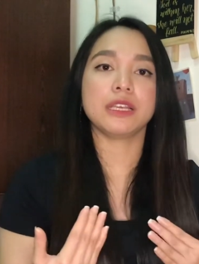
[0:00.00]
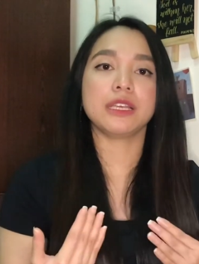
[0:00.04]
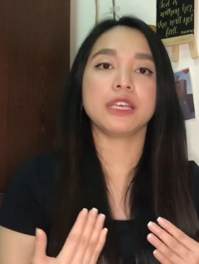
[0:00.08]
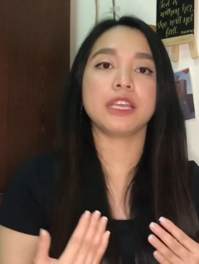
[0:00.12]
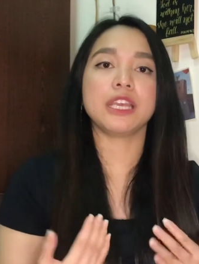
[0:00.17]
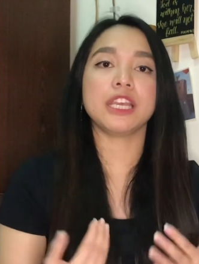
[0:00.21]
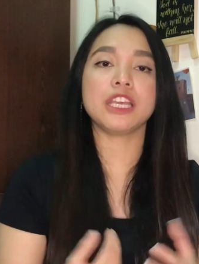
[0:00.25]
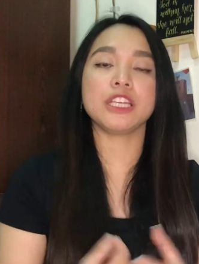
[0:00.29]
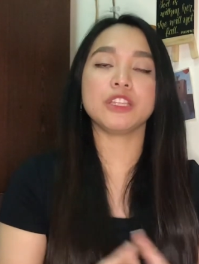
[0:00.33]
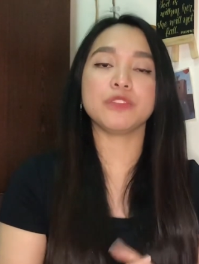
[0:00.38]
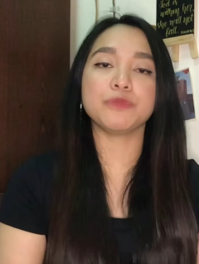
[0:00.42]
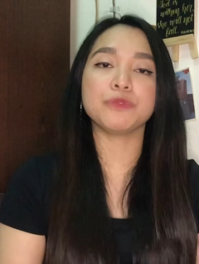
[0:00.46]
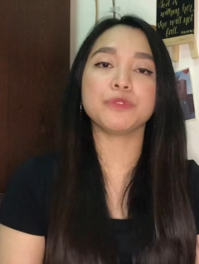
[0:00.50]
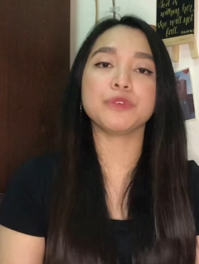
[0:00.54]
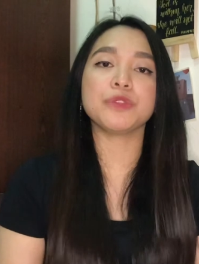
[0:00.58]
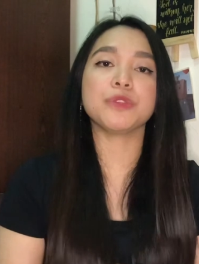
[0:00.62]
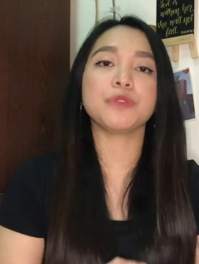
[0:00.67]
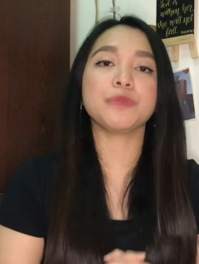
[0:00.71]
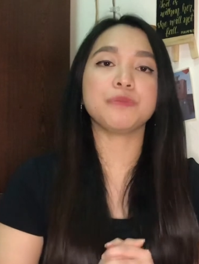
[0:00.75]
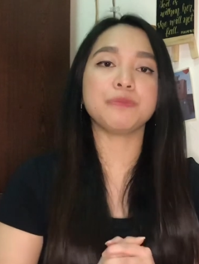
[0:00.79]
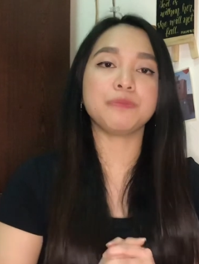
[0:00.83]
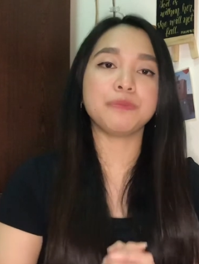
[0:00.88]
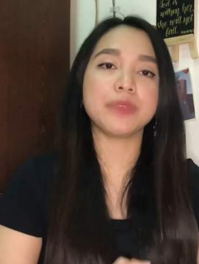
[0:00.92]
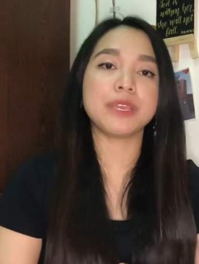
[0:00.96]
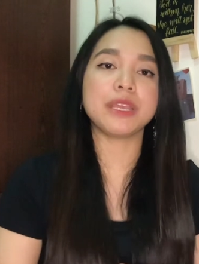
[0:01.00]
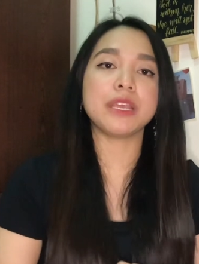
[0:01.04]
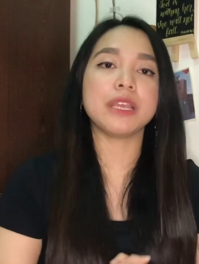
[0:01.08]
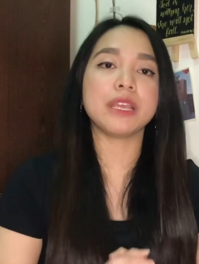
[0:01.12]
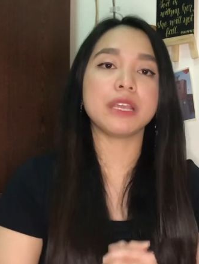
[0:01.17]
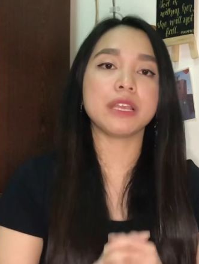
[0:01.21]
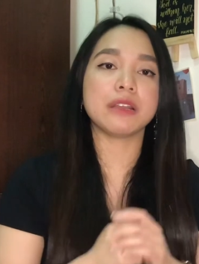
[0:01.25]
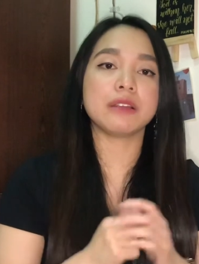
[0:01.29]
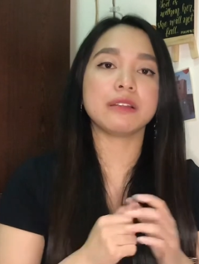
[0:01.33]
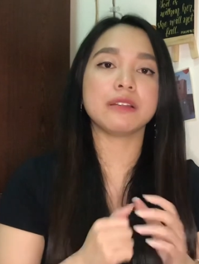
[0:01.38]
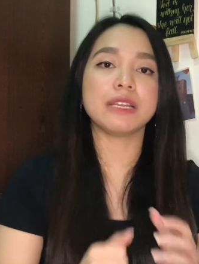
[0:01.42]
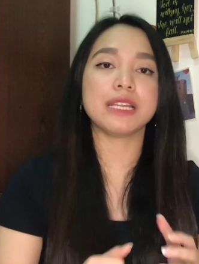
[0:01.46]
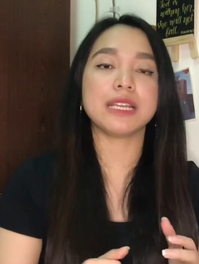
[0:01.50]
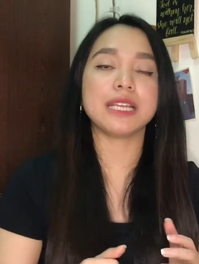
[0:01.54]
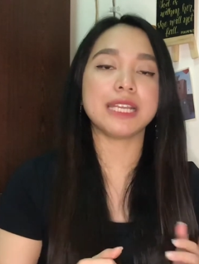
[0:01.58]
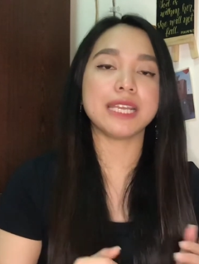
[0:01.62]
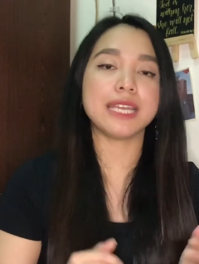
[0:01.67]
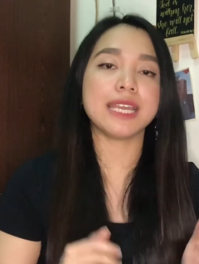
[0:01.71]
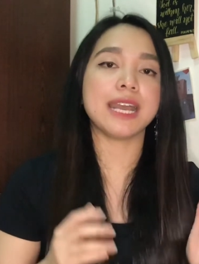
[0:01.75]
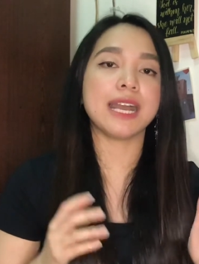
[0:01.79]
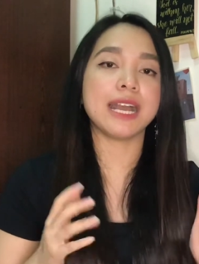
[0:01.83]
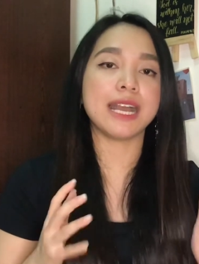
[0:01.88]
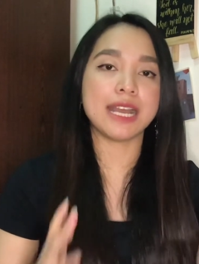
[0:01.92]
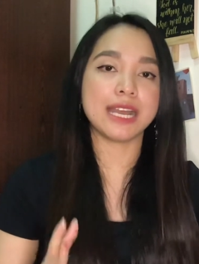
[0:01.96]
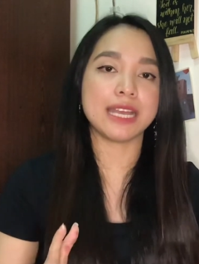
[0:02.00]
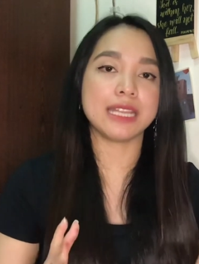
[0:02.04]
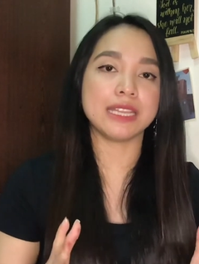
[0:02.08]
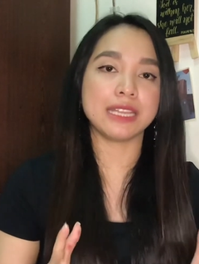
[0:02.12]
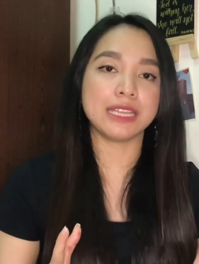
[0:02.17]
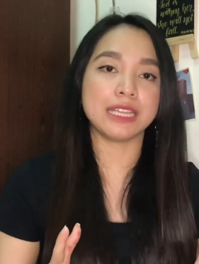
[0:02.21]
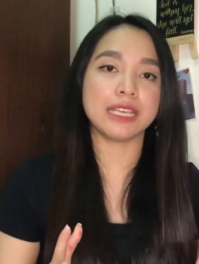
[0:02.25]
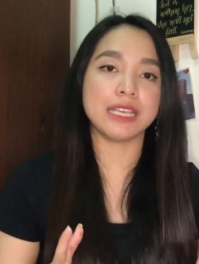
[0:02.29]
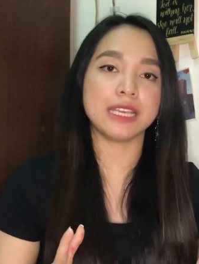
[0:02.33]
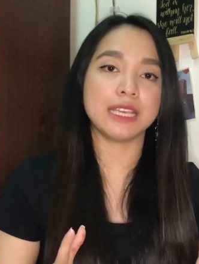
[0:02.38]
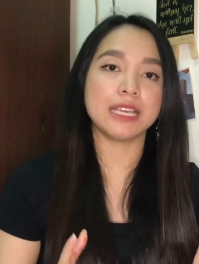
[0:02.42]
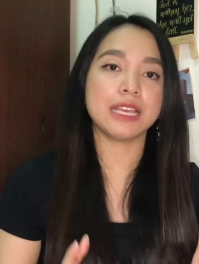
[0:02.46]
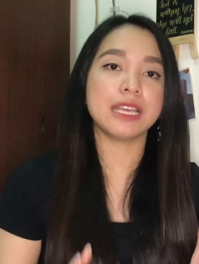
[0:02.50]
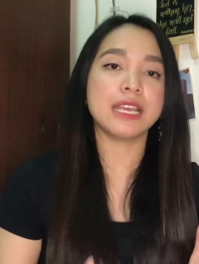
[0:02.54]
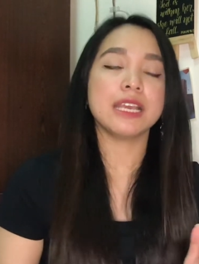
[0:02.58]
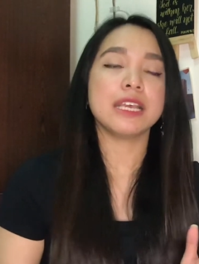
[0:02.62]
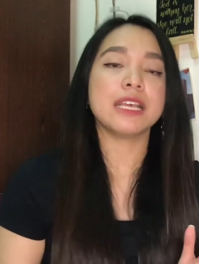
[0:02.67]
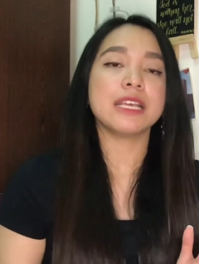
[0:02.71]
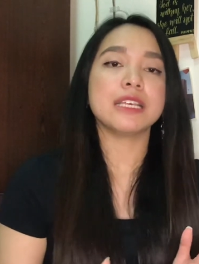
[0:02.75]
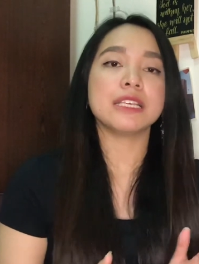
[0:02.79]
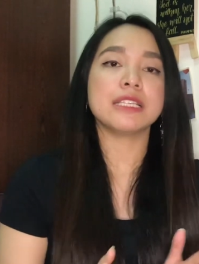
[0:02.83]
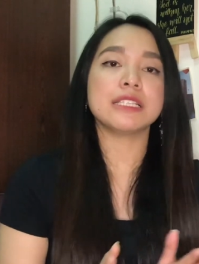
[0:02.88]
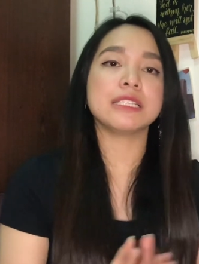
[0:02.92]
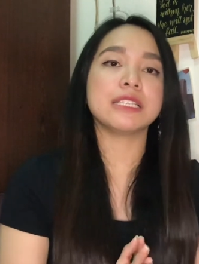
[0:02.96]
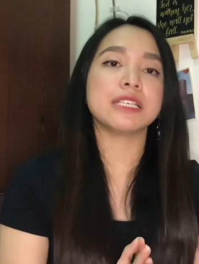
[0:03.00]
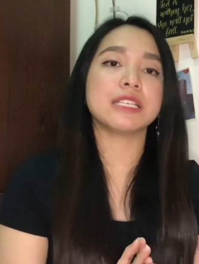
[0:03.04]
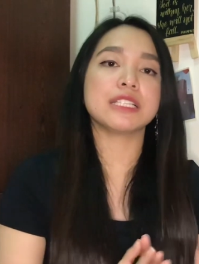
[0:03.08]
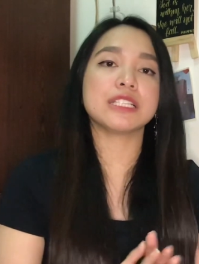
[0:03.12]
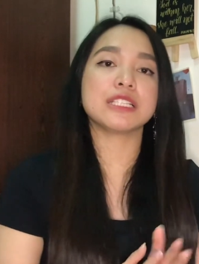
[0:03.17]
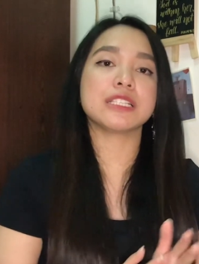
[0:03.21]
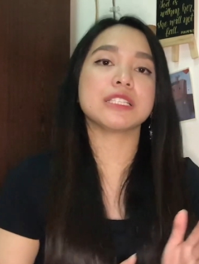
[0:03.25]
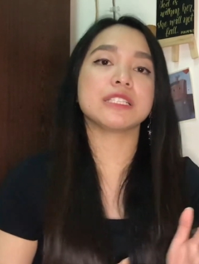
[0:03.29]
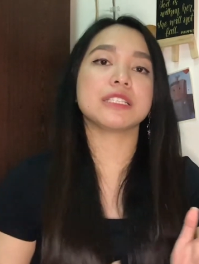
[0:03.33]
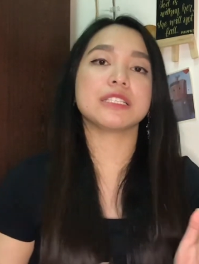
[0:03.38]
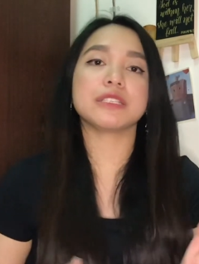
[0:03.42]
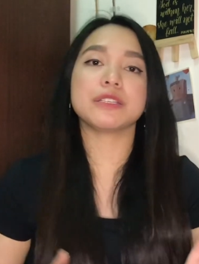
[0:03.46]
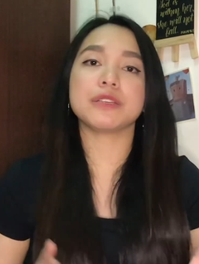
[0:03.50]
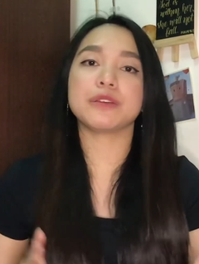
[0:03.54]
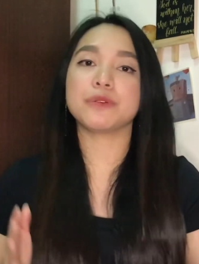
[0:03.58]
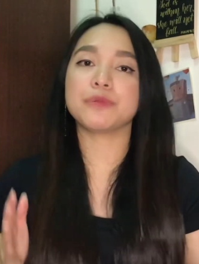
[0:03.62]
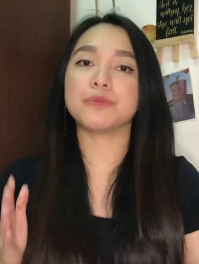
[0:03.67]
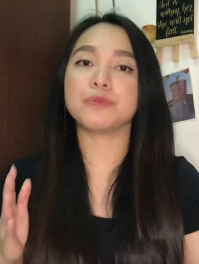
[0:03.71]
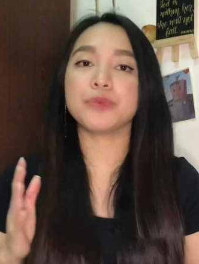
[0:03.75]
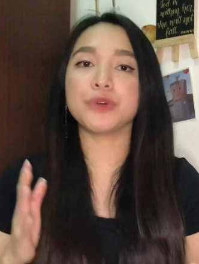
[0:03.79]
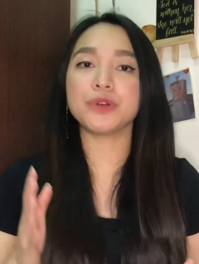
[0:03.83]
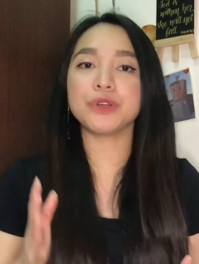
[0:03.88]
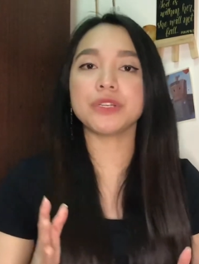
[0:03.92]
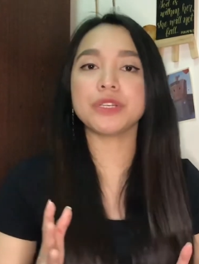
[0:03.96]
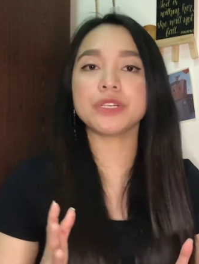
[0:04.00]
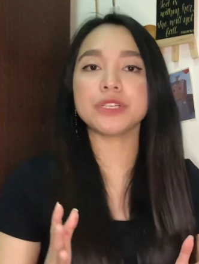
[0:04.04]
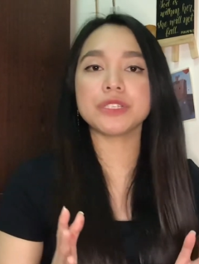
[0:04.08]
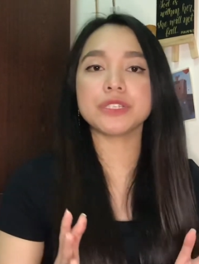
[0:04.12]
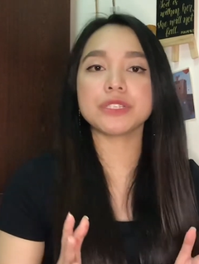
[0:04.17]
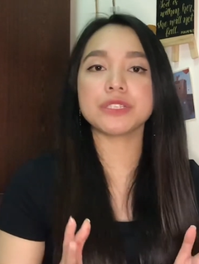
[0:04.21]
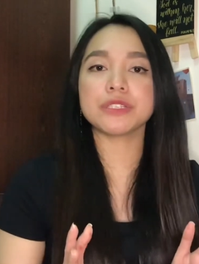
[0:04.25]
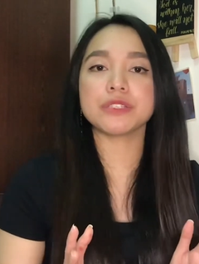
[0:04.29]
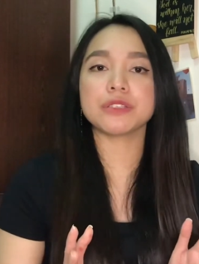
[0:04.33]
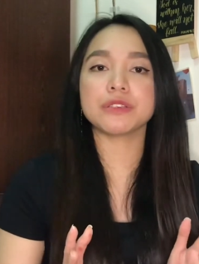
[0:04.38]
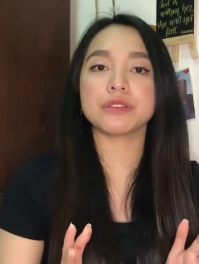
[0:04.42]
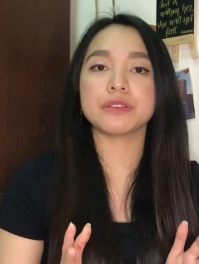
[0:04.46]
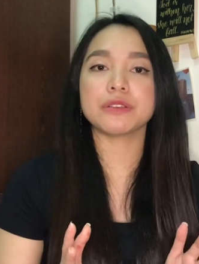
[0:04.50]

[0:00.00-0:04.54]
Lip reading: It would be really handy since borders